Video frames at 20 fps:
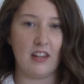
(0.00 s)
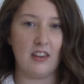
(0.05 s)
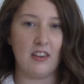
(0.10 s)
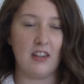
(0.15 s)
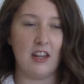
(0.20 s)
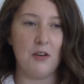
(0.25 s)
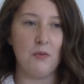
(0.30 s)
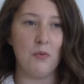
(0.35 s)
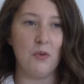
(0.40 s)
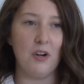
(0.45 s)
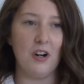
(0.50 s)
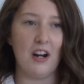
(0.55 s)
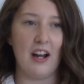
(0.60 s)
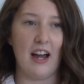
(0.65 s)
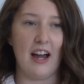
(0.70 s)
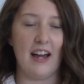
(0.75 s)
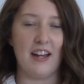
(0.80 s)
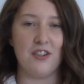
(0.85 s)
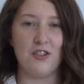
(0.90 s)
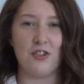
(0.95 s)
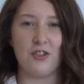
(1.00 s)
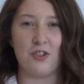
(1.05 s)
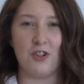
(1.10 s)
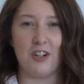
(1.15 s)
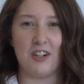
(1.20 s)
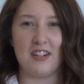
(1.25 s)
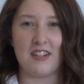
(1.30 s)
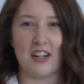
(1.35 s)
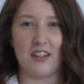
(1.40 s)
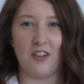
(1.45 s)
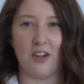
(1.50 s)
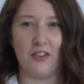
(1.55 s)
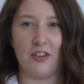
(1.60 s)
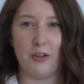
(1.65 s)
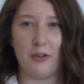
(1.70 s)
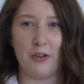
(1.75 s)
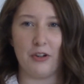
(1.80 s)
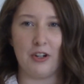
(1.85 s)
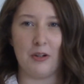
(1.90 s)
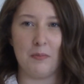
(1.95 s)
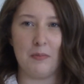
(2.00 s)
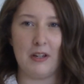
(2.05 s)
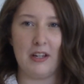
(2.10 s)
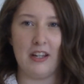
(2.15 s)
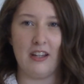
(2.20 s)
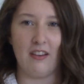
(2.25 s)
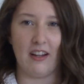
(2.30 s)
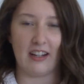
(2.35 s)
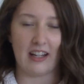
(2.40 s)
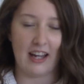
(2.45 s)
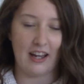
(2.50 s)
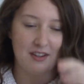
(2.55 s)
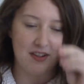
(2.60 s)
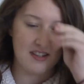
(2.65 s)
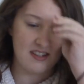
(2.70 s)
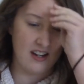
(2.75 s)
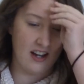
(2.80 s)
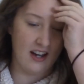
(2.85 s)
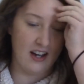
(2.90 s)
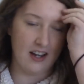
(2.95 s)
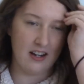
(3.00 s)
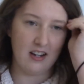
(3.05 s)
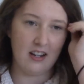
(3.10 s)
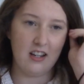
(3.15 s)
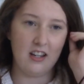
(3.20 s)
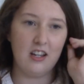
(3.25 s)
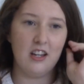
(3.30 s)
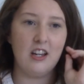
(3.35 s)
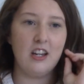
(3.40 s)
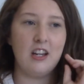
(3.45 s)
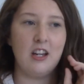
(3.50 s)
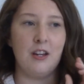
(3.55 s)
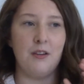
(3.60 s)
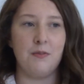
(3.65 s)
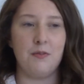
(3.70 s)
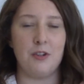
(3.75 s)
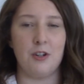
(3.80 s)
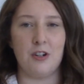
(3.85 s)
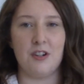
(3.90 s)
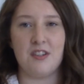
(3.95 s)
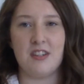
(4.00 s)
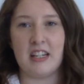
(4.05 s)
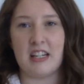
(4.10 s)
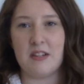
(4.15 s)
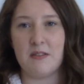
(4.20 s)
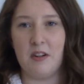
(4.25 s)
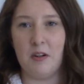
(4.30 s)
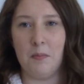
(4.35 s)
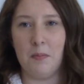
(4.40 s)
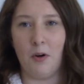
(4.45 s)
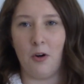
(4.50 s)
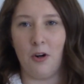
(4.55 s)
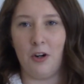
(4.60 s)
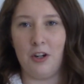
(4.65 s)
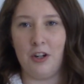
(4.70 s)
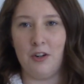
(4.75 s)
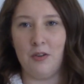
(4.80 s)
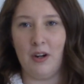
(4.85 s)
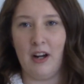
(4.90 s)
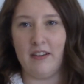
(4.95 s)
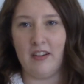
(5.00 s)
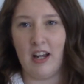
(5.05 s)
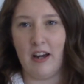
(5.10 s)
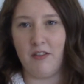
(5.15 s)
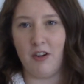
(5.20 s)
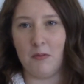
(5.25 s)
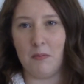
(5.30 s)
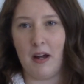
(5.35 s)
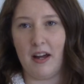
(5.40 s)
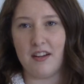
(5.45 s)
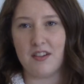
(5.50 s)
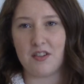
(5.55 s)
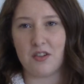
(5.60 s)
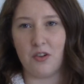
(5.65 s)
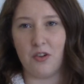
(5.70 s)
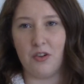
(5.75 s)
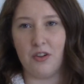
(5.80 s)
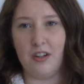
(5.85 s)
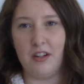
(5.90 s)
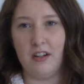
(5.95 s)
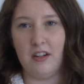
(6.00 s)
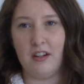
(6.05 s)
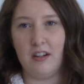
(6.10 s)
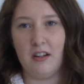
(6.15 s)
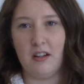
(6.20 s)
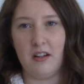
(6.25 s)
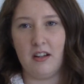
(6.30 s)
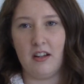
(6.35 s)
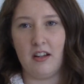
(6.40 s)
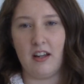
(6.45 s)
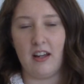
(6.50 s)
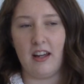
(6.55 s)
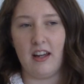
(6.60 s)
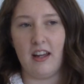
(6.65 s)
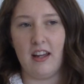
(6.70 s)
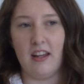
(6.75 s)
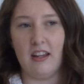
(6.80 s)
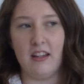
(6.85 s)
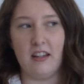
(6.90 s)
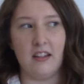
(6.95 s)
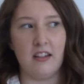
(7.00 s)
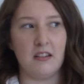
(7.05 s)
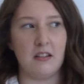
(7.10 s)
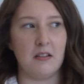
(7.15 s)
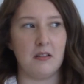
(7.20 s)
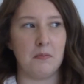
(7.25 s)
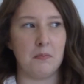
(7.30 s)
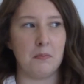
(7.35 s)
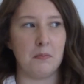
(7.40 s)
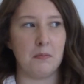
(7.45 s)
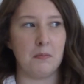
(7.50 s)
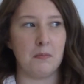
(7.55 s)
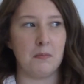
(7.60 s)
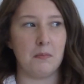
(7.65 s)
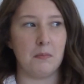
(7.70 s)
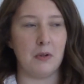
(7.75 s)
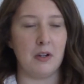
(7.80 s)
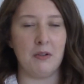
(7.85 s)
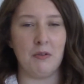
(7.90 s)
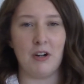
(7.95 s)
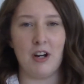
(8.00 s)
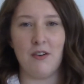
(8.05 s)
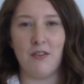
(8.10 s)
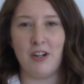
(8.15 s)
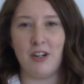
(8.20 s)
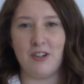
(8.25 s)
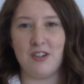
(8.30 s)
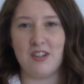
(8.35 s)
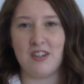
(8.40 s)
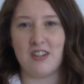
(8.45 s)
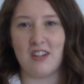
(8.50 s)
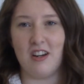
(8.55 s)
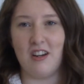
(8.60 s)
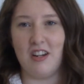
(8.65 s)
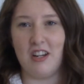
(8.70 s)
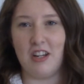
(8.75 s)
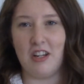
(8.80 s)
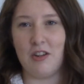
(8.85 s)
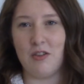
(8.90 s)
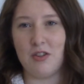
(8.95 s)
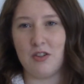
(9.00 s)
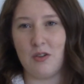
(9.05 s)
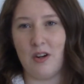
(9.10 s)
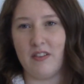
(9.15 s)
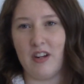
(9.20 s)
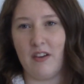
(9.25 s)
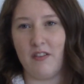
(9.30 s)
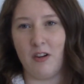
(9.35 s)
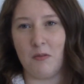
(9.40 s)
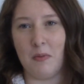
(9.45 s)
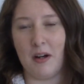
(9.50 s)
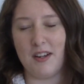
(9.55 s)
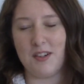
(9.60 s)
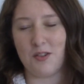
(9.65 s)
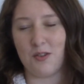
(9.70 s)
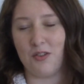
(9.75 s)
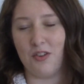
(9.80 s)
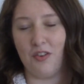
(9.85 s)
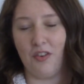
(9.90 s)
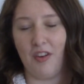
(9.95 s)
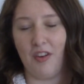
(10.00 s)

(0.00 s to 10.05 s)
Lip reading: They weren't as strict as I thought they were going to be. Like outside, if you're 6 feet apart, you don't have to have your mask on. And But whenever you're studying, you still have to have your mask on in the